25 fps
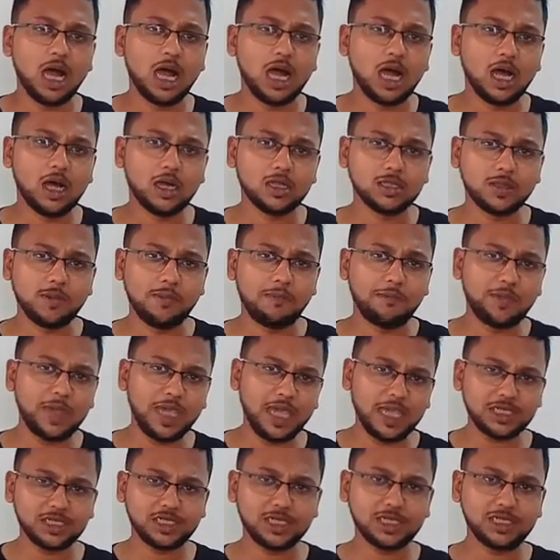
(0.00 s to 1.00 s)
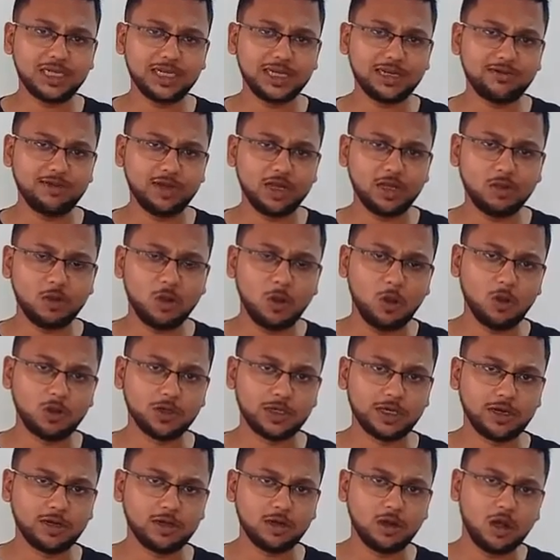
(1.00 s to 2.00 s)
PhD degree
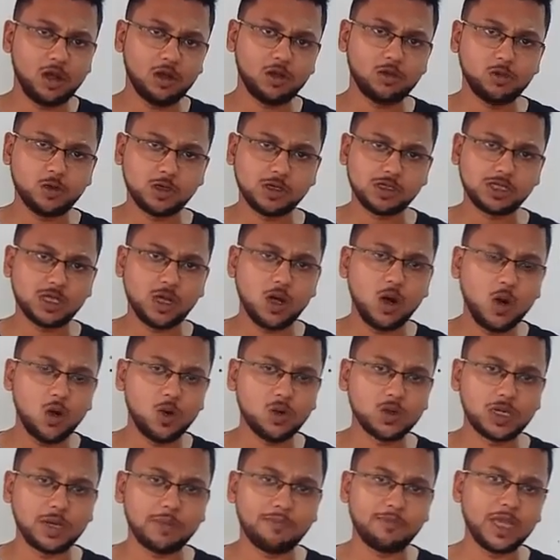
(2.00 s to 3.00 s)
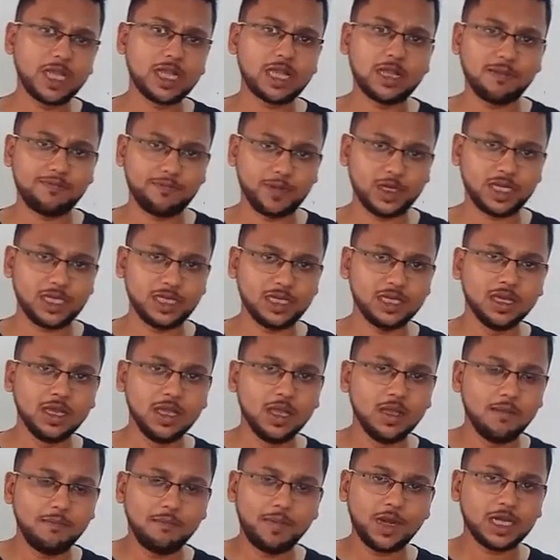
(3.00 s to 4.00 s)
holder, or who has owned a big company,
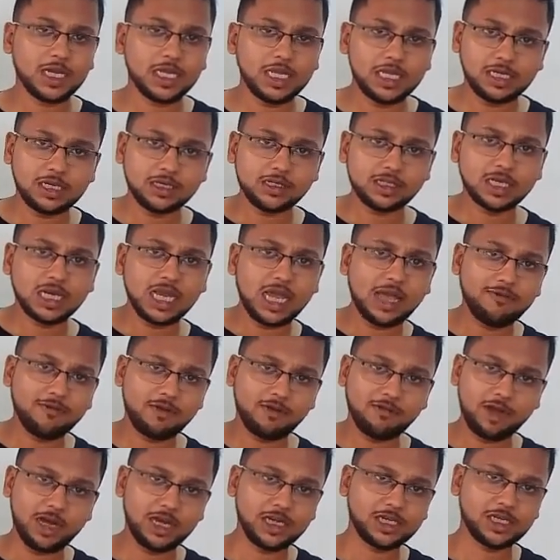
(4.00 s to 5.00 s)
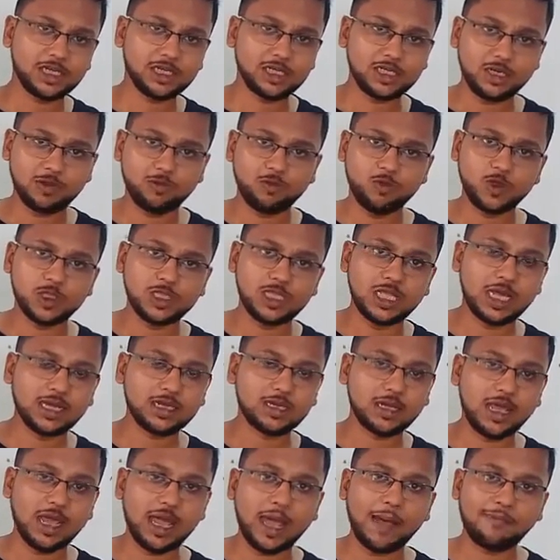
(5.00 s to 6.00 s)
but he doesn't have a relationship with
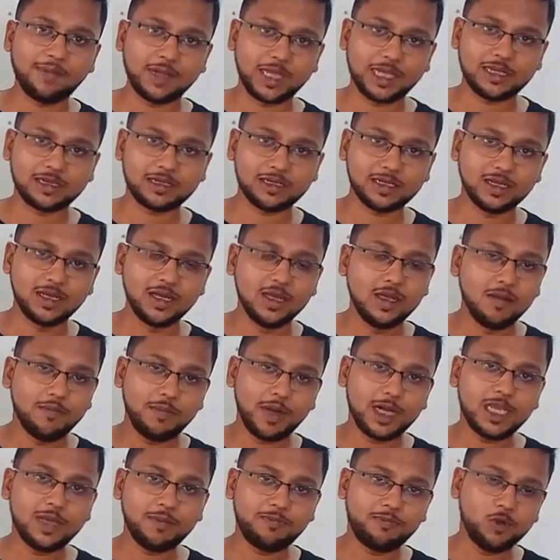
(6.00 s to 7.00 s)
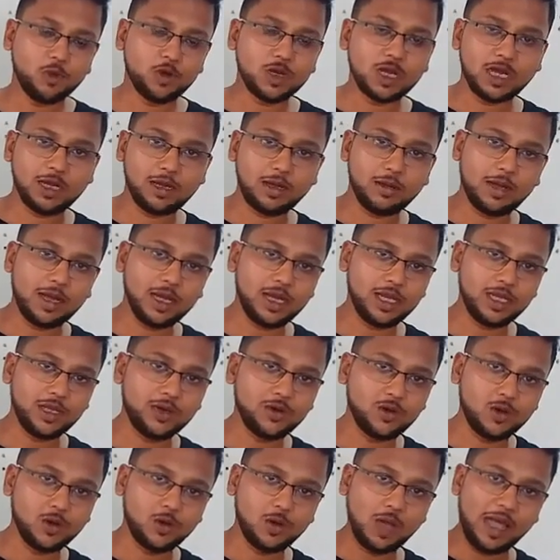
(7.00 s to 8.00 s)
that applicant. But he put a
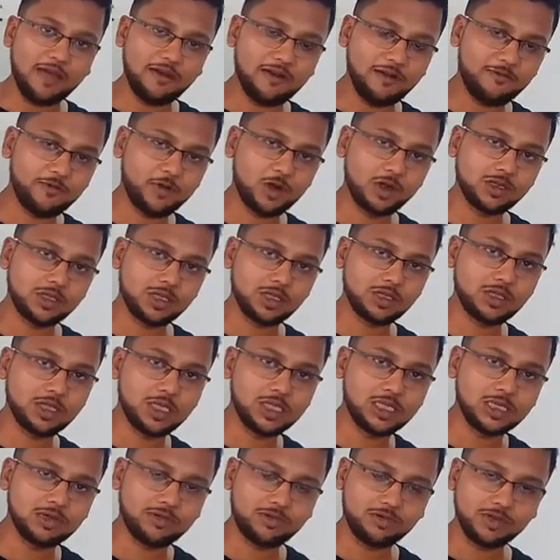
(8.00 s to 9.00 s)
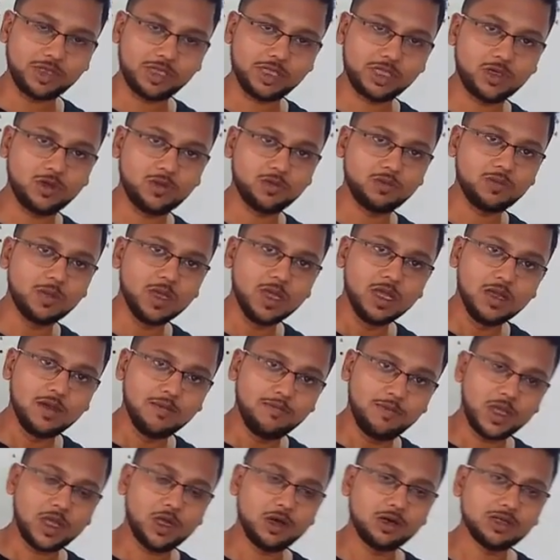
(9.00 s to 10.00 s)
references in the resume
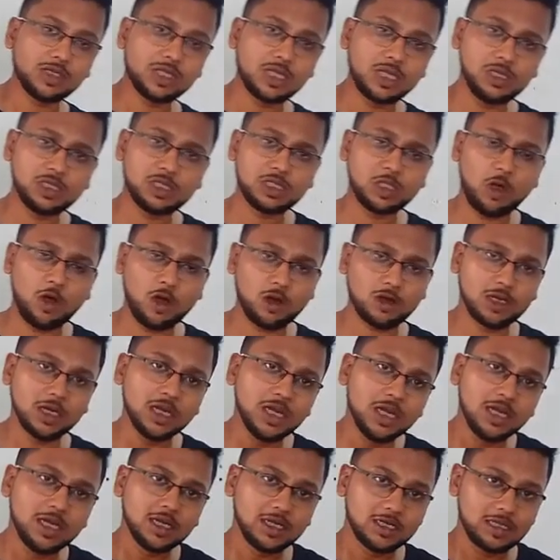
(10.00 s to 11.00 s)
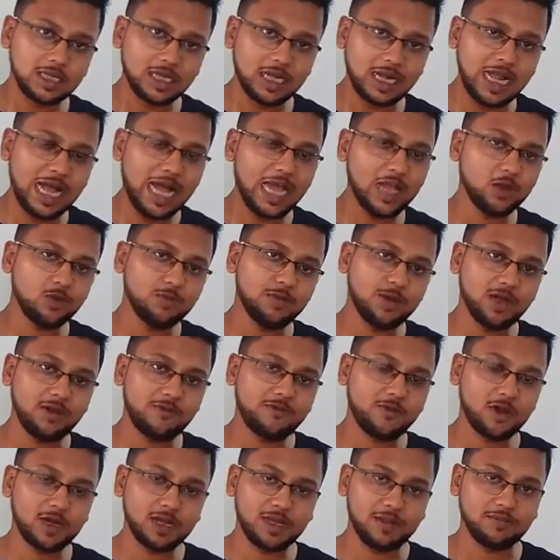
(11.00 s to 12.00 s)
because he thought the guy will
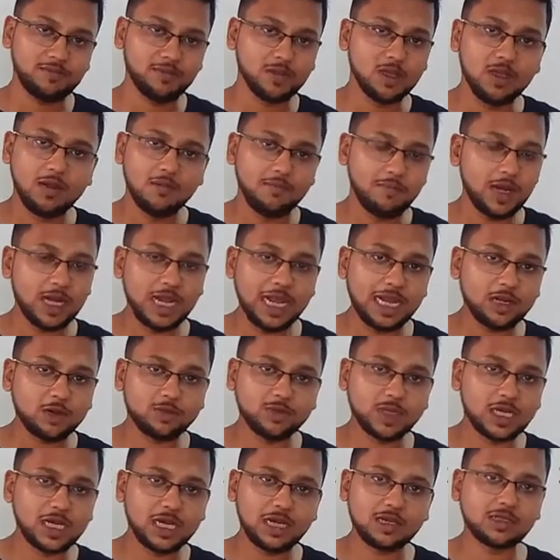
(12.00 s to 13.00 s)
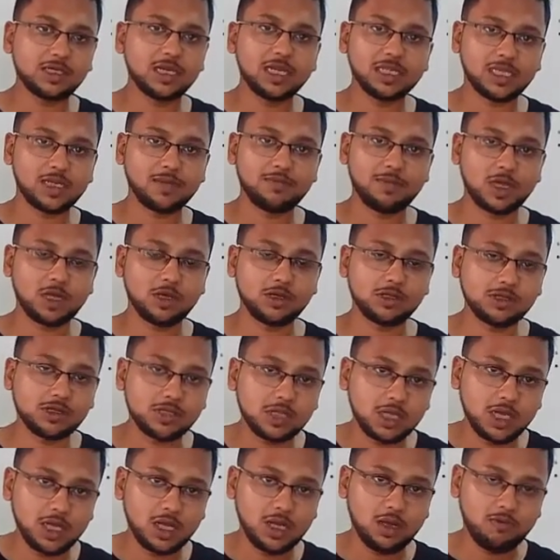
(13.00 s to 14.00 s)
refer him. But end of the day, it's nothing,
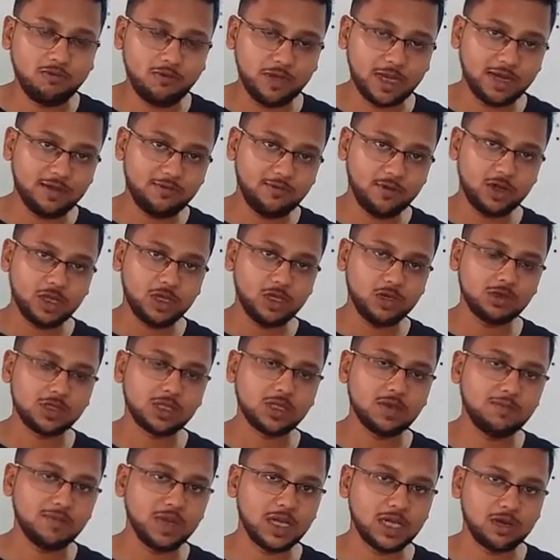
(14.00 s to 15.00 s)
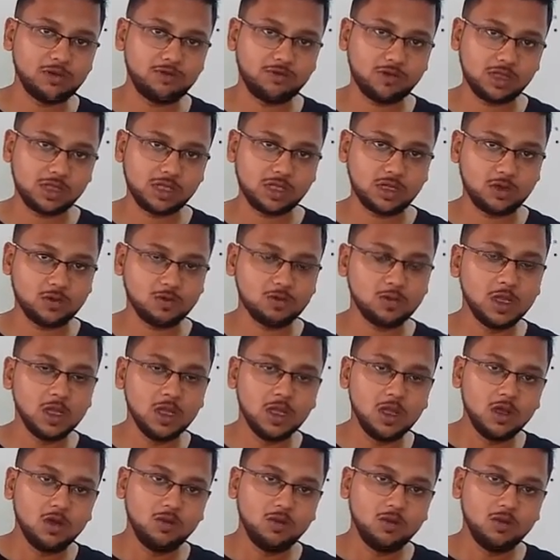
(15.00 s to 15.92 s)
because whenever you submit your resume,